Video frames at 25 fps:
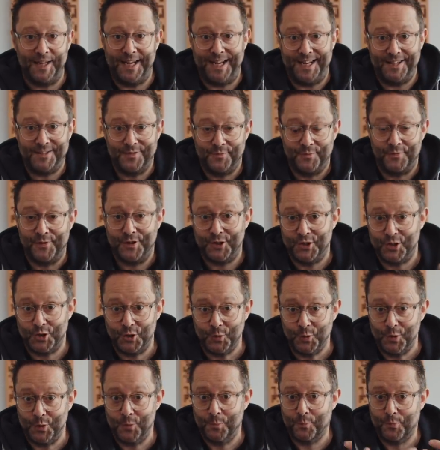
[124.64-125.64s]
its
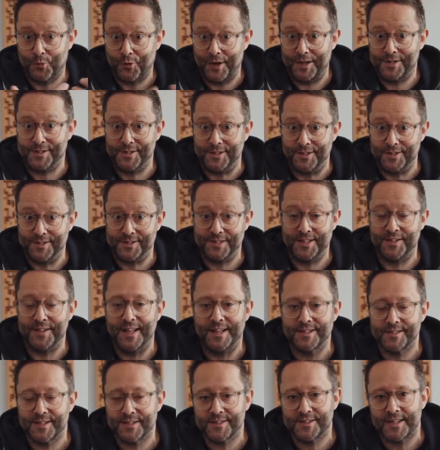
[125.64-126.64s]
visual presence. And
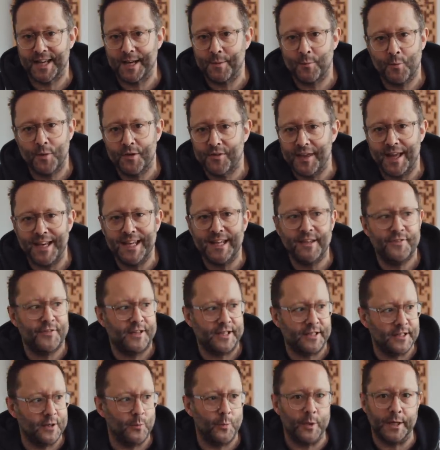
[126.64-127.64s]
that's the same with
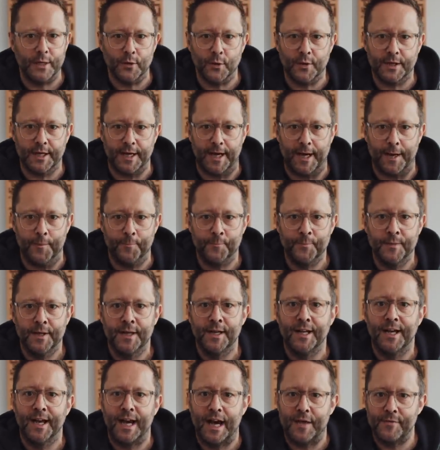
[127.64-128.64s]
anything that we look at.
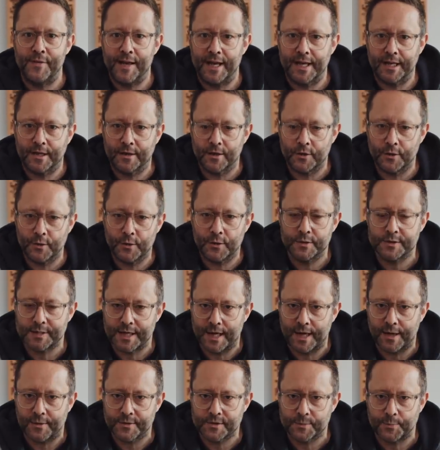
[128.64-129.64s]
And that includes
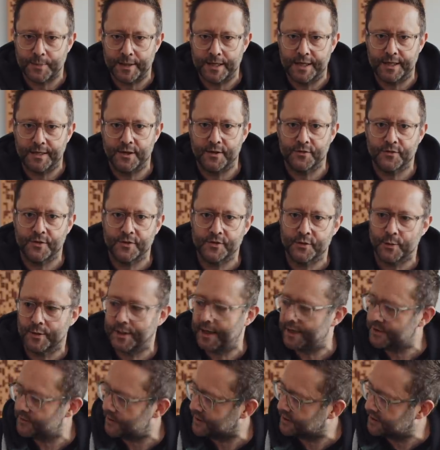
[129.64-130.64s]
loudspeakers and to a
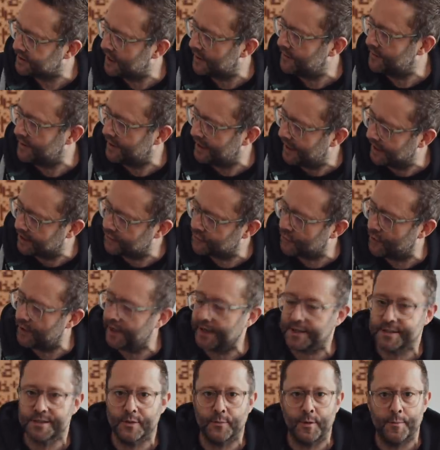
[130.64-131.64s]
lesser extent, the
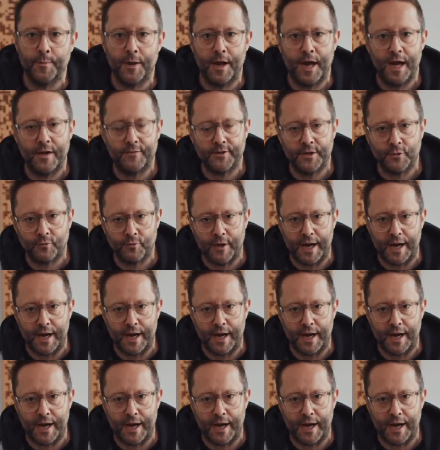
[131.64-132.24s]
electronics that we might have in a